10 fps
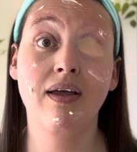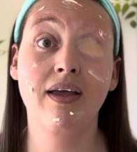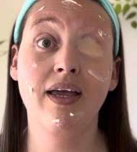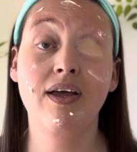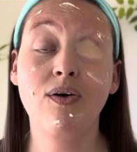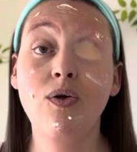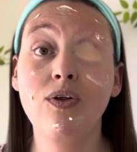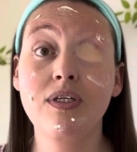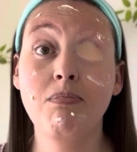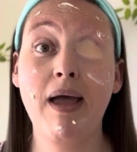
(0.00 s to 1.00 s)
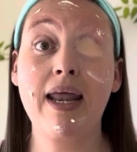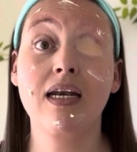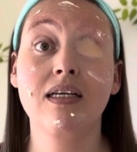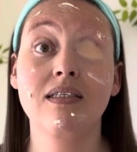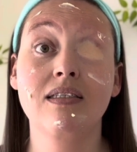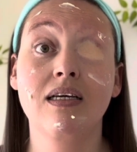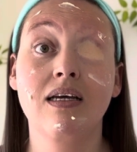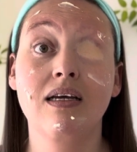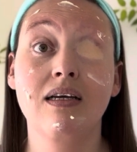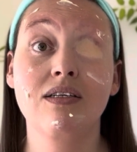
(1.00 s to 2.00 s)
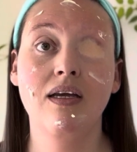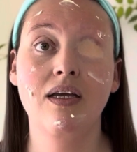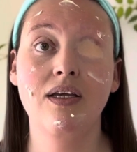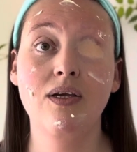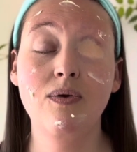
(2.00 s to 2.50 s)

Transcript: It all depends. You